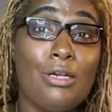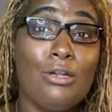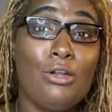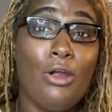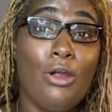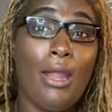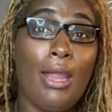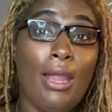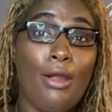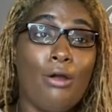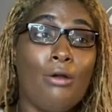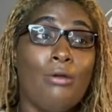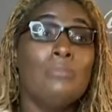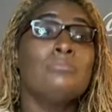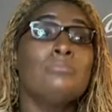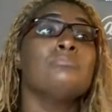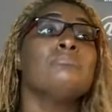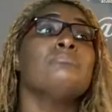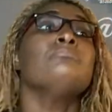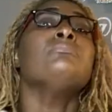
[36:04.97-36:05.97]
your hair,
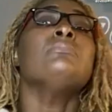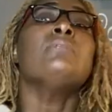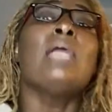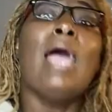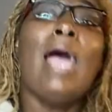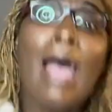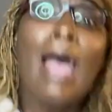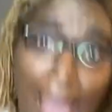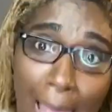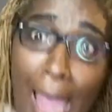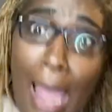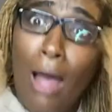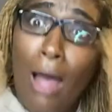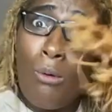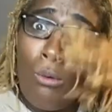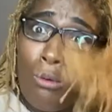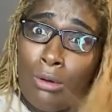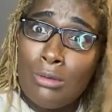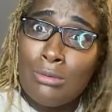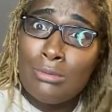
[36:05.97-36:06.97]
how?
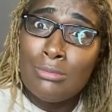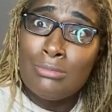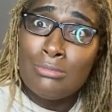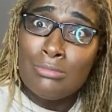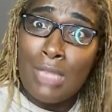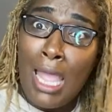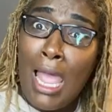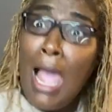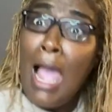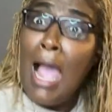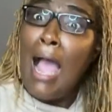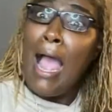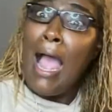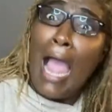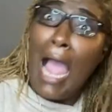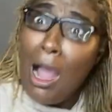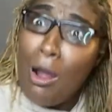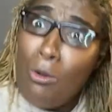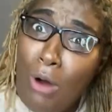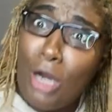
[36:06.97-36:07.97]

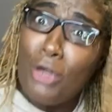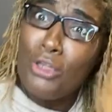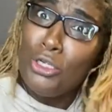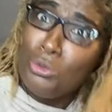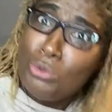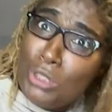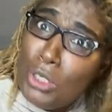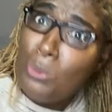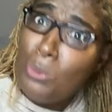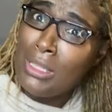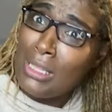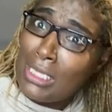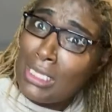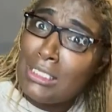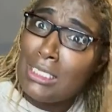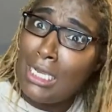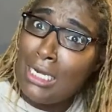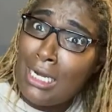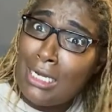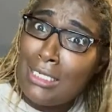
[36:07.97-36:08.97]
How are you doing this
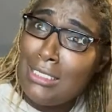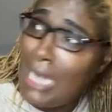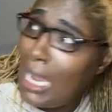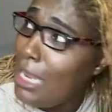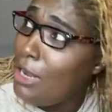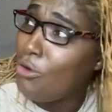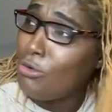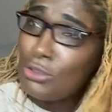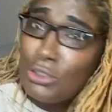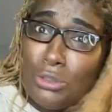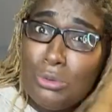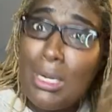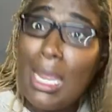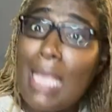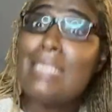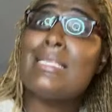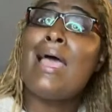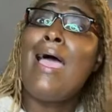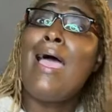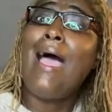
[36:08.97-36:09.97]
in a day or 2
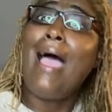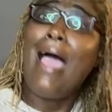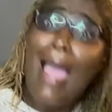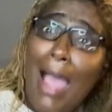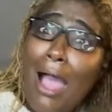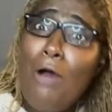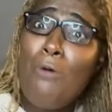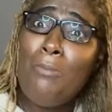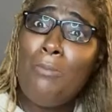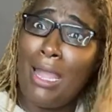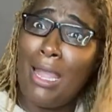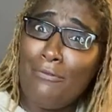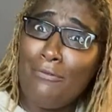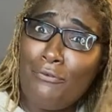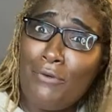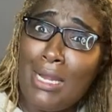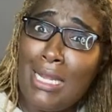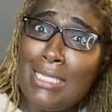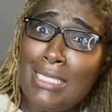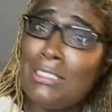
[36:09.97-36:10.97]
days? How, my
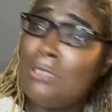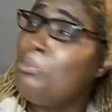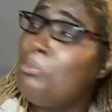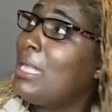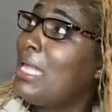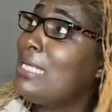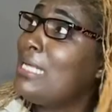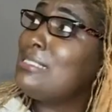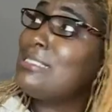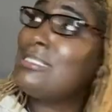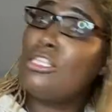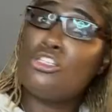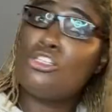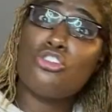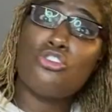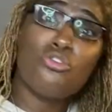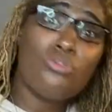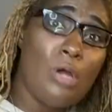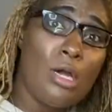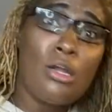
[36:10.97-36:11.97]
friends? Because the
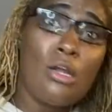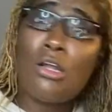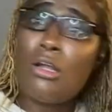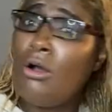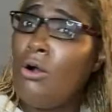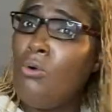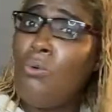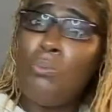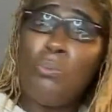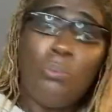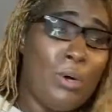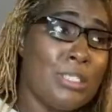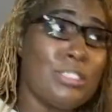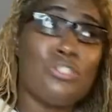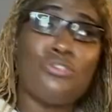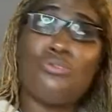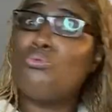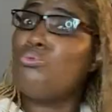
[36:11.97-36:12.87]
struggle was